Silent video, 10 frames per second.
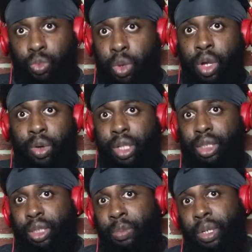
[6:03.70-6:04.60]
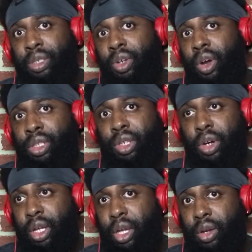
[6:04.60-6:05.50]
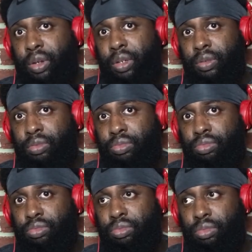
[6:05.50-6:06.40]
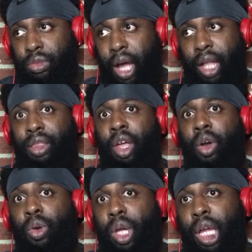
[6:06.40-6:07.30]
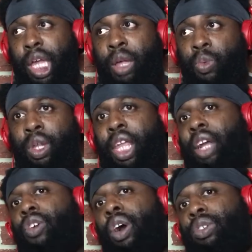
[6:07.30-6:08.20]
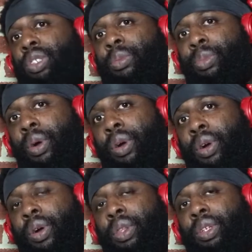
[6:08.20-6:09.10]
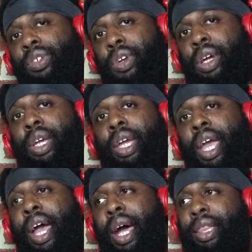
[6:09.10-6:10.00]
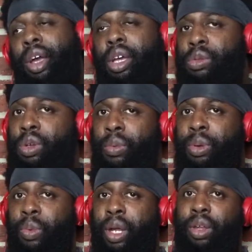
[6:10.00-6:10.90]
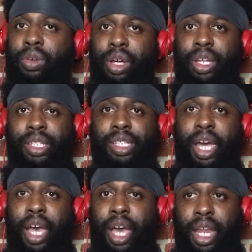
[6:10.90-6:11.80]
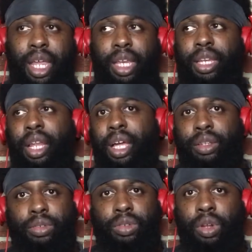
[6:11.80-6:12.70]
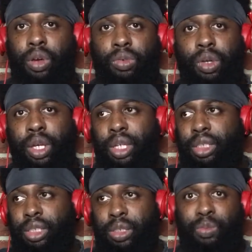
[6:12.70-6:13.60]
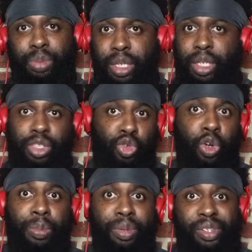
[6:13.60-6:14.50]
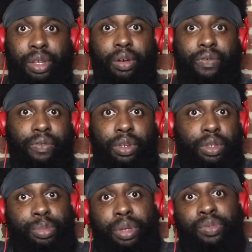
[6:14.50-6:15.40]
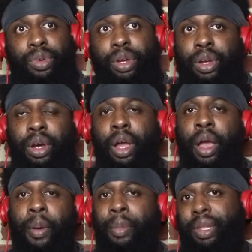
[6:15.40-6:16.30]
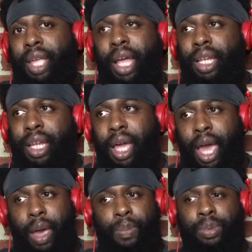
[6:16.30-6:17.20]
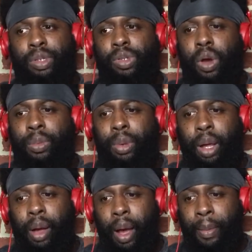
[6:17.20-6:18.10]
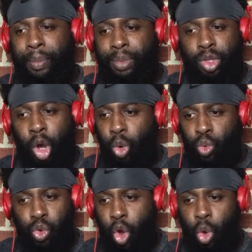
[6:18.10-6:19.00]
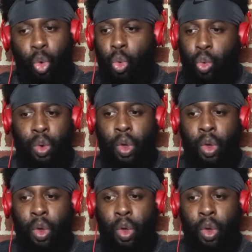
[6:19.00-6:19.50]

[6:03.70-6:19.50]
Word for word: we going to get to see Bill Skarsgård character. I thought he when they crossed the uh, the train, I thought he was gonna be waiting on the other side and like you know, just be his creepy self to be real. But that didn't happen, so I'm, I'm don't know.